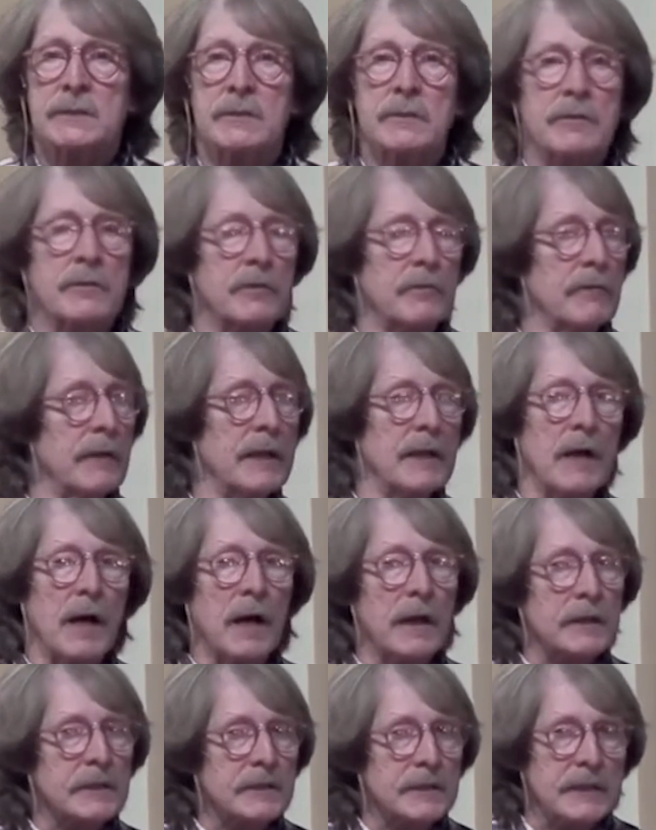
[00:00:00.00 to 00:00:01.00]
You can read
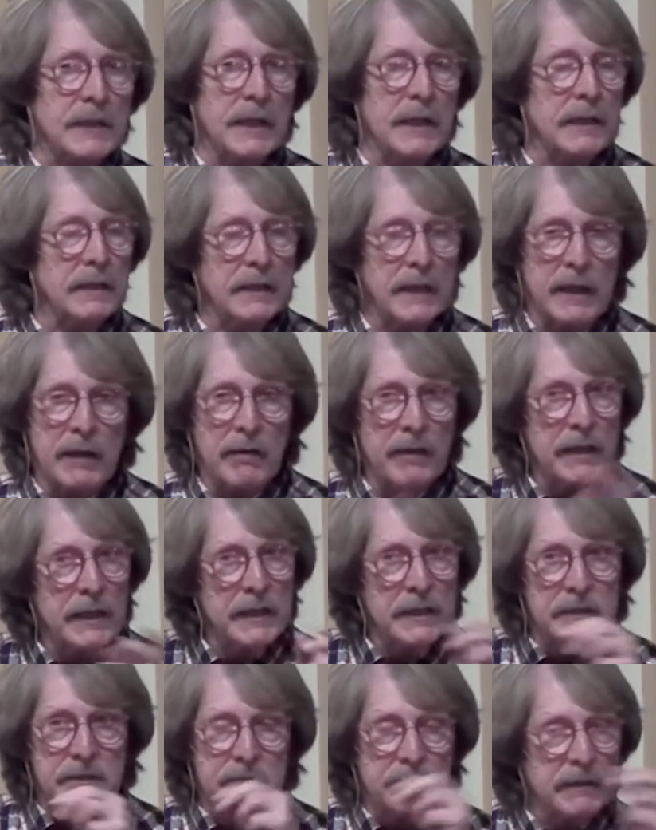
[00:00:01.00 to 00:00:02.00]
Augustine. There he
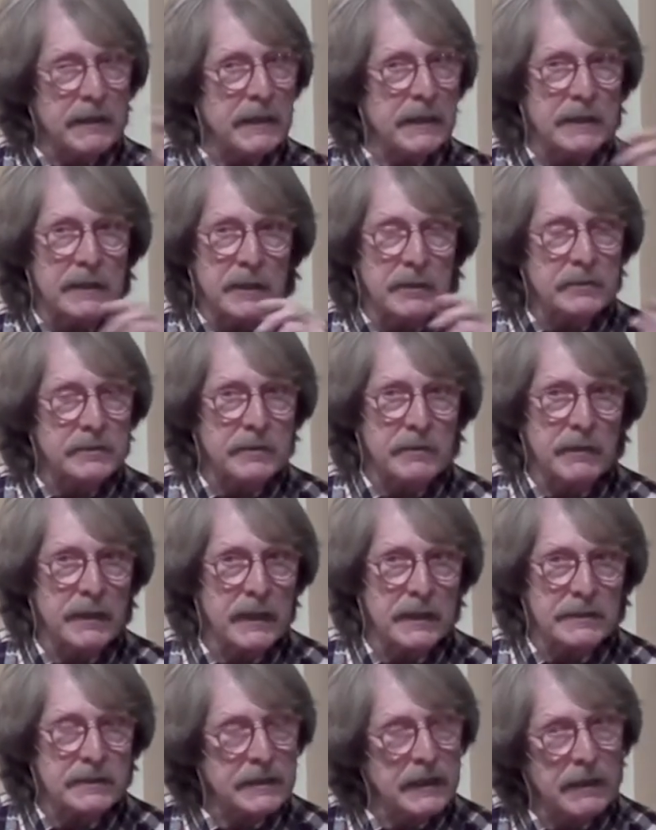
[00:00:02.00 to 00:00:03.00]
is reading those
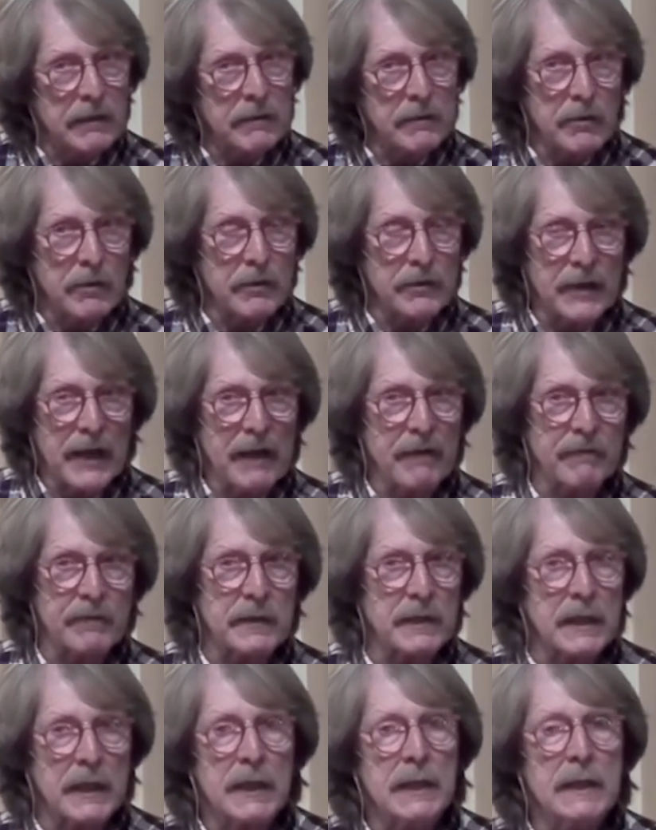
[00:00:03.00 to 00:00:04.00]
Greeks there in North
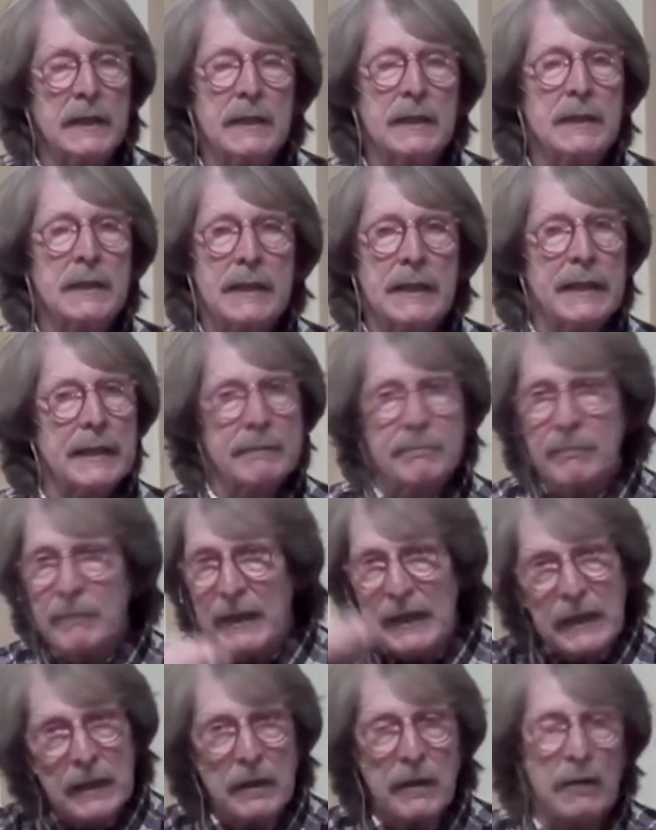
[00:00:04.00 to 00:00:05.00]
Africa and
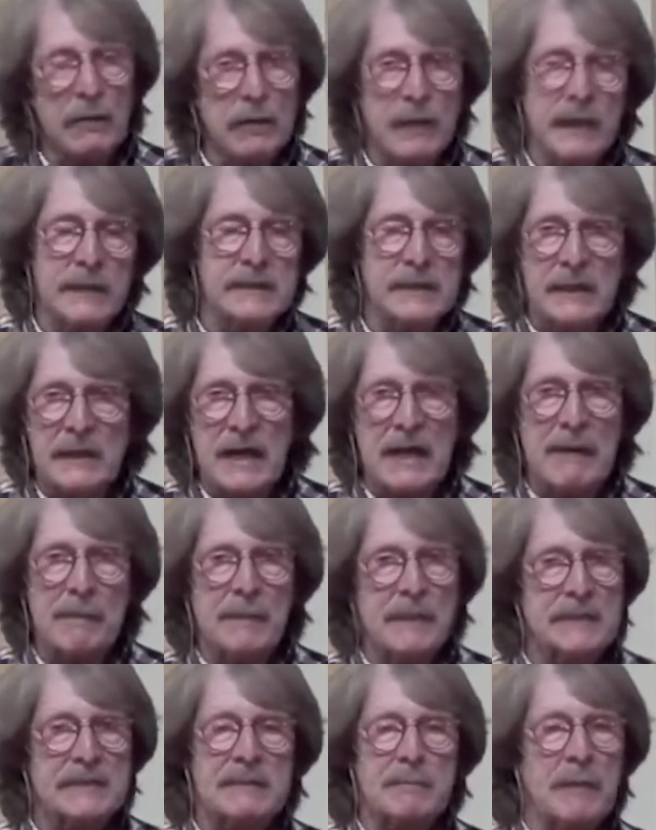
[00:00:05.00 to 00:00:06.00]
making all kinds of
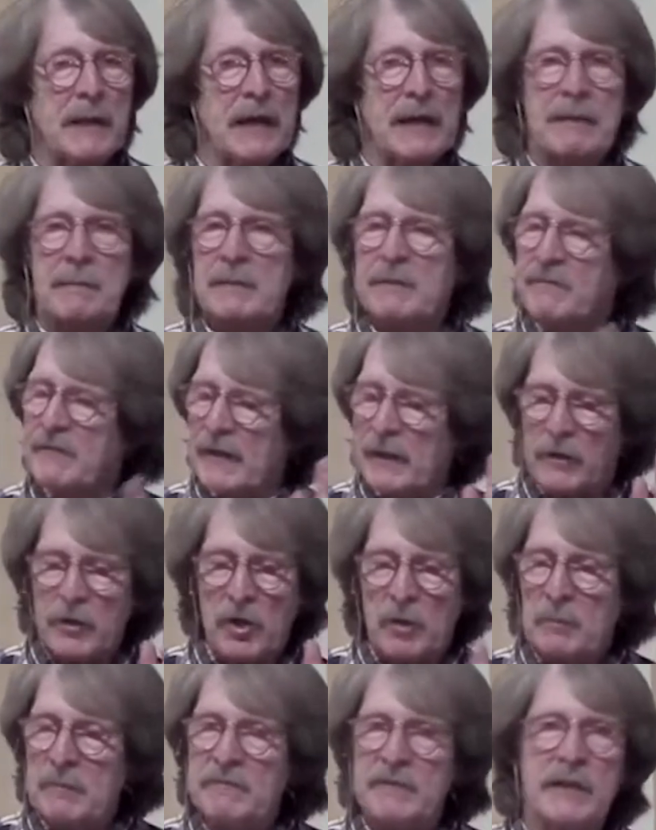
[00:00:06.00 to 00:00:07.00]
comments about them. He found
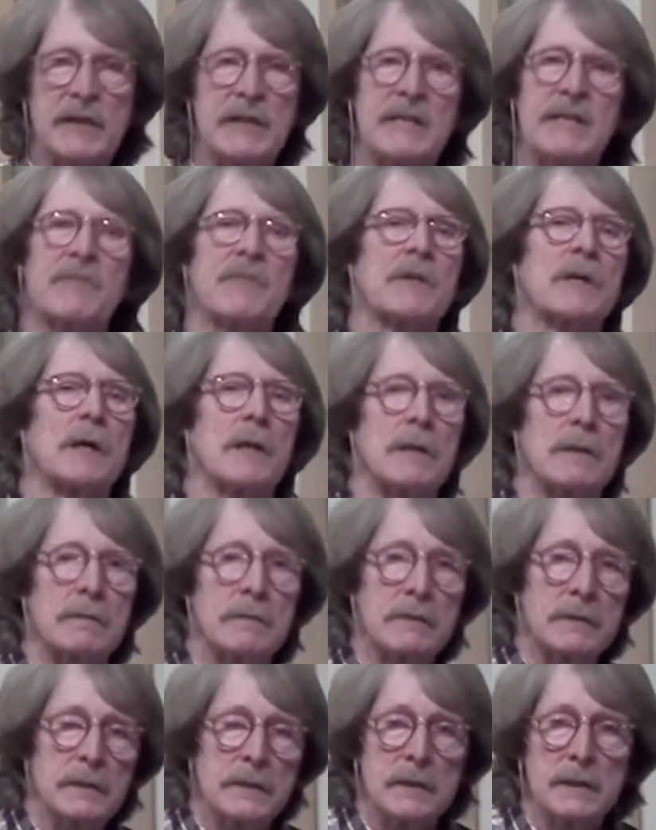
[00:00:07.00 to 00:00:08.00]
Homer very difficult,
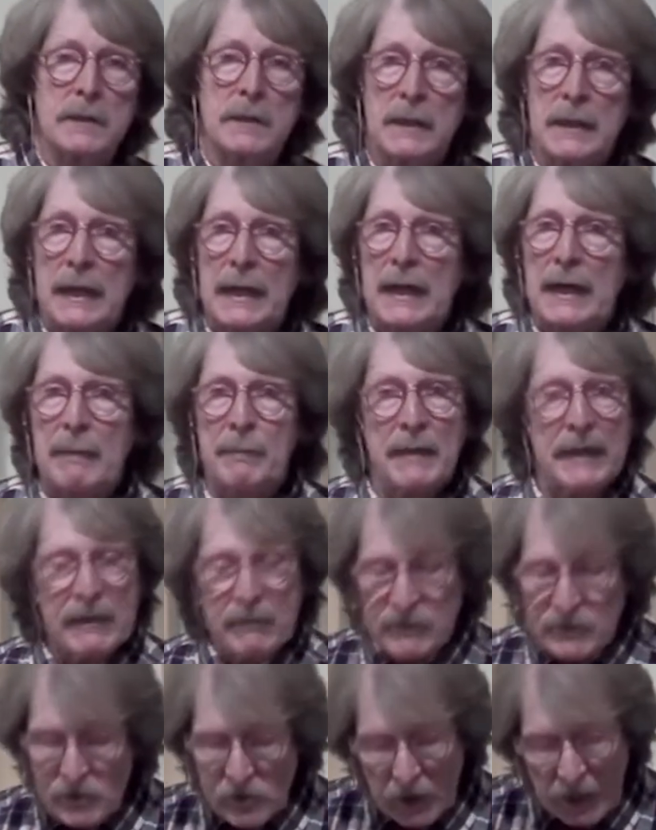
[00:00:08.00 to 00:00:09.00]
but he
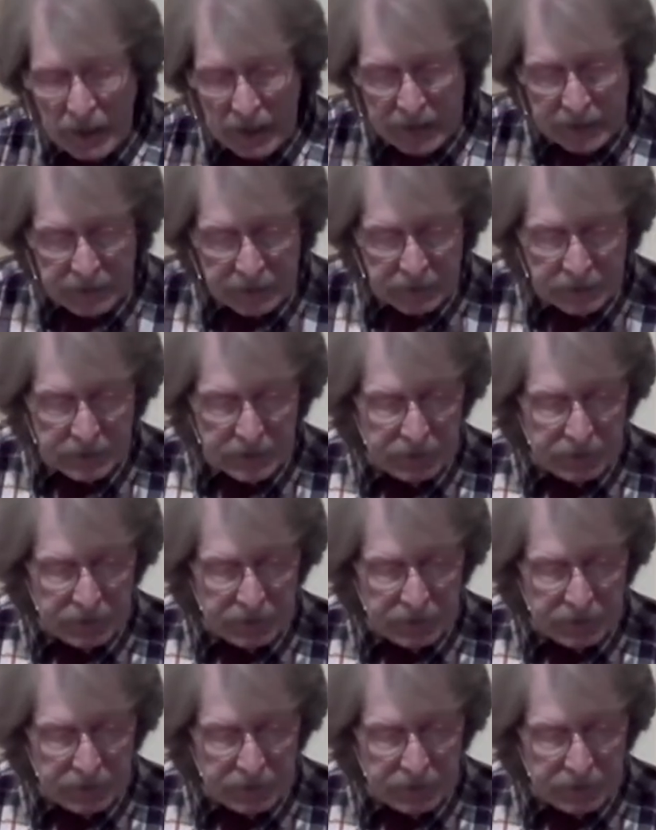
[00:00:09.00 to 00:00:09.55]
was trying.